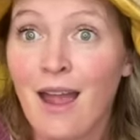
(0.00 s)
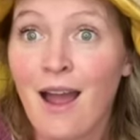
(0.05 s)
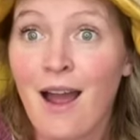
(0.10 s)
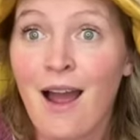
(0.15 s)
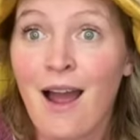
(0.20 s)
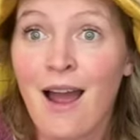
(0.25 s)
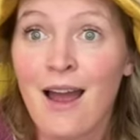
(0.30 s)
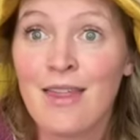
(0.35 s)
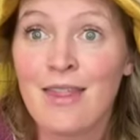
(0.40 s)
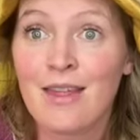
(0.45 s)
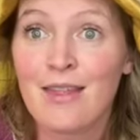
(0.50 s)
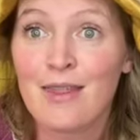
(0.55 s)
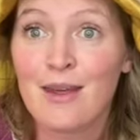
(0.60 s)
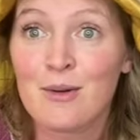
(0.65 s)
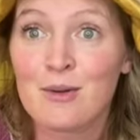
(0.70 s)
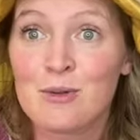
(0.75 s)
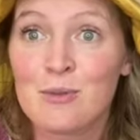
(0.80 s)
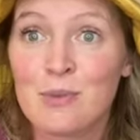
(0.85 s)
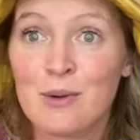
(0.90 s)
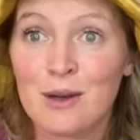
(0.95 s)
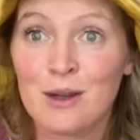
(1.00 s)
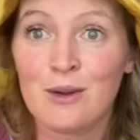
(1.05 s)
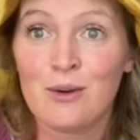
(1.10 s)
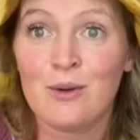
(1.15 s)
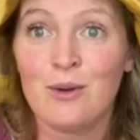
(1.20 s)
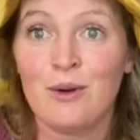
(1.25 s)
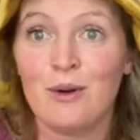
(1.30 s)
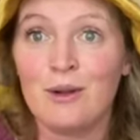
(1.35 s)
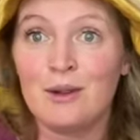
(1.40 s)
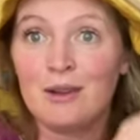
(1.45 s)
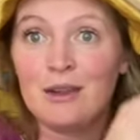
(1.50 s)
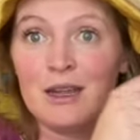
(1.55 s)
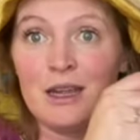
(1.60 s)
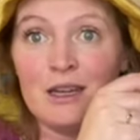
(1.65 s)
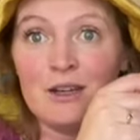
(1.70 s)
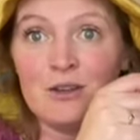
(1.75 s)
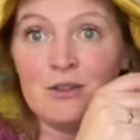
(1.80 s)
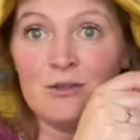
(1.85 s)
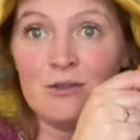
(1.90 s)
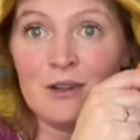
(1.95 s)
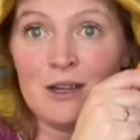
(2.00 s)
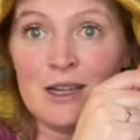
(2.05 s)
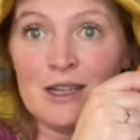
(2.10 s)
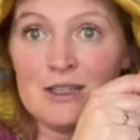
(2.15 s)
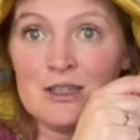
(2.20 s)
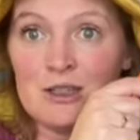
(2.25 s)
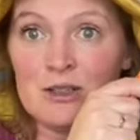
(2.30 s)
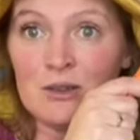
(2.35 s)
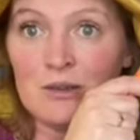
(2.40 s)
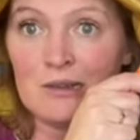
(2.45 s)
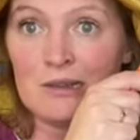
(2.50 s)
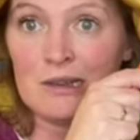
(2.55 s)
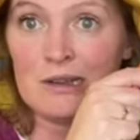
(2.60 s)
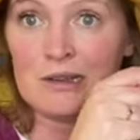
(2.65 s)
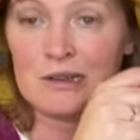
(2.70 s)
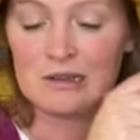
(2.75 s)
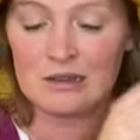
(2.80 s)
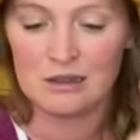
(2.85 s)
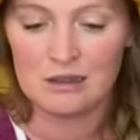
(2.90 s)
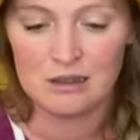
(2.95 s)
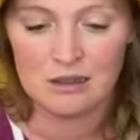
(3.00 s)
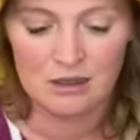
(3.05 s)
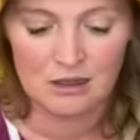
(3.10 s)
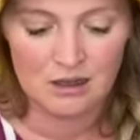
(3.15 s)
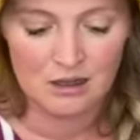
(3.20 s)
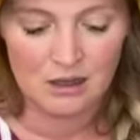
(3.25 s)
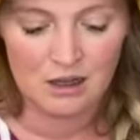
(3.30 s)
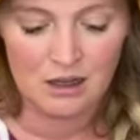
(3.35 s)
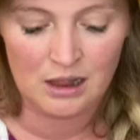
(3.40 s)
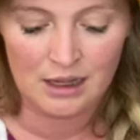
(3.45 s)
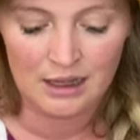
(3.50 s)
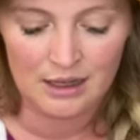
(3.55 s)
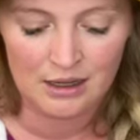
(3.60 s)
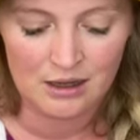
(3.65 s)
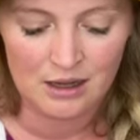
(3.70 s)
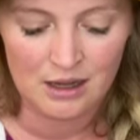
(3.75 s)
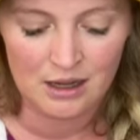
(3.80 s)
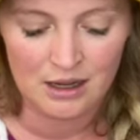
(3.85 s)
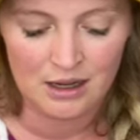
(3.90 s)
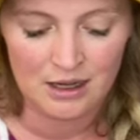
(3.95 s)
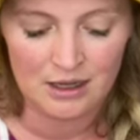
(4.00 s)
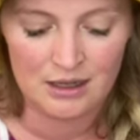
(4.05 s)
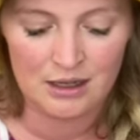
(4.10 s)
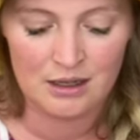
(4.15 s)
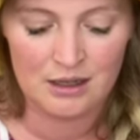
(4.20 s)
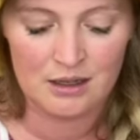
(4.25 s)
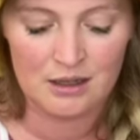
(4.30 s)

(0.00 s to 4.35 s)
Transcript: I thought that was pretty cool. And don't forget to click on